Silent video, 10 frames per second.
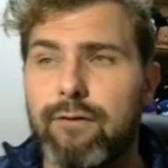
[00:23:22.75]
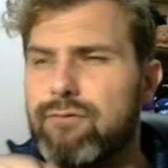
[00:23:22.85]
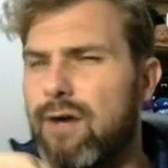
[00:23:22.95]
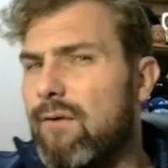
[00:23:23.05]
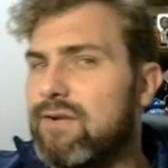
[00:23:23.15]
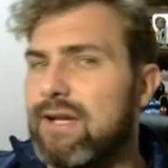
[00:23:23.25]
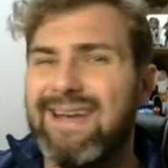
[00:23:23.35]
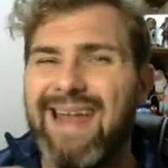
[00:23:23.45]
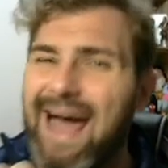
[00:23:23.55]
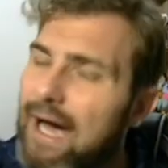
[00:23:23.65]
rather than
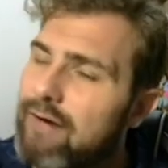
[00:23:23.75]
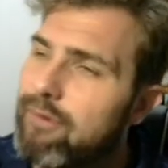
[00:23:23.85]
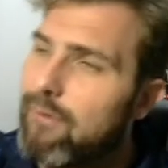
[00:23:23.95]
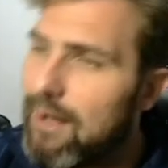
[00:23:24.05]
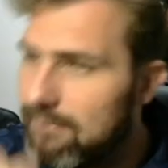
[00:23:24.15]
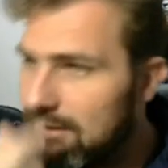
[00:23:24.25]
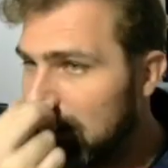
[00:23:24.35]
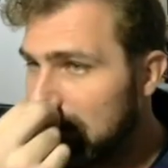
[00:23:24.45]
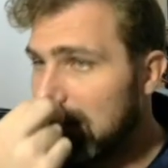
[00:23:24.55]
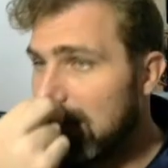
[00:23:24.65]
an aggro element.
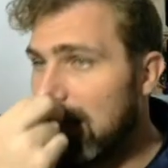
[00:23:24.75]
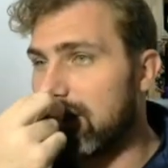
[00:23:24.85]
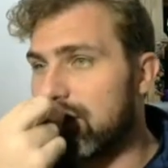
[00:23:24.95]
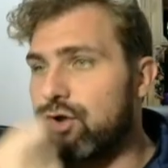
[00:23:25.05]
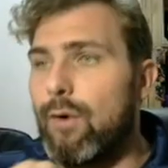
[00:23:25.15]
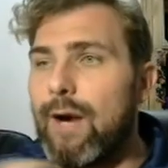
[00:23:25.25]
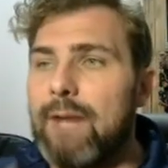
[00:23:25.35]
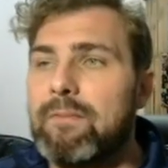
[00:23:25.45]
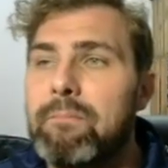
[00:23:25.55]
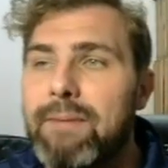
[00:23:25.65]
And the control
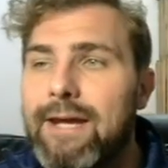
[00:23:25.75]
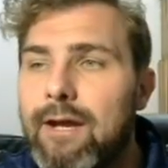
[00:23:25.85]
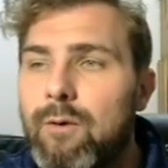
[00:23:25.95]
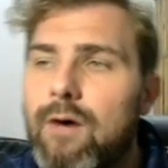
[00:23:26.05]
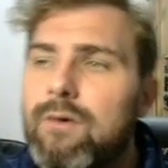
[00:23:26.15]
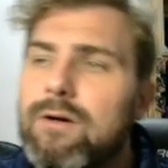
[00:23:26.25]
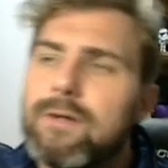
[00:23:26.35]
element being, well,